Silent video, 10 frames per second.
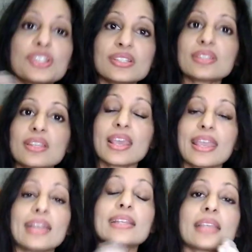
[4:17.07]
Just as a
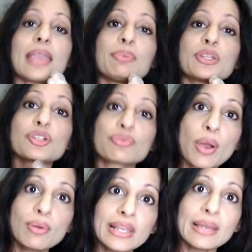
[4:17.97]
thing, it is a
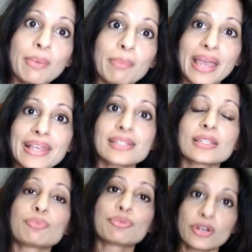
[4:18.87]
petroleum
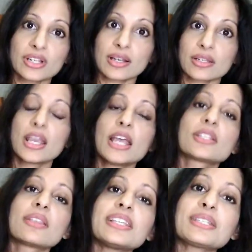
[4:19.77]
based product.
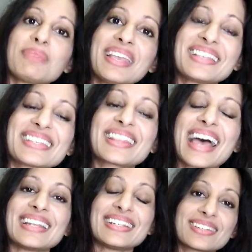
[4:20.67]
So this means
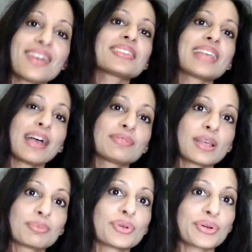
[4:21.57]
that it does have
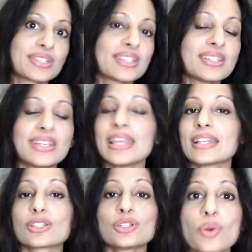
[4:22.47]
some toxicity.
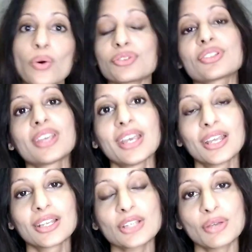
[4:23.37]
It's not
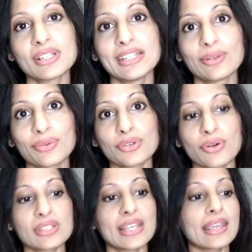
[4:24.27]
totally
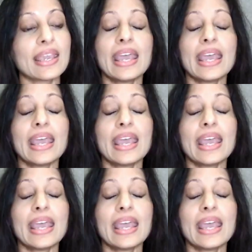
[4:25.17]
non-toxic.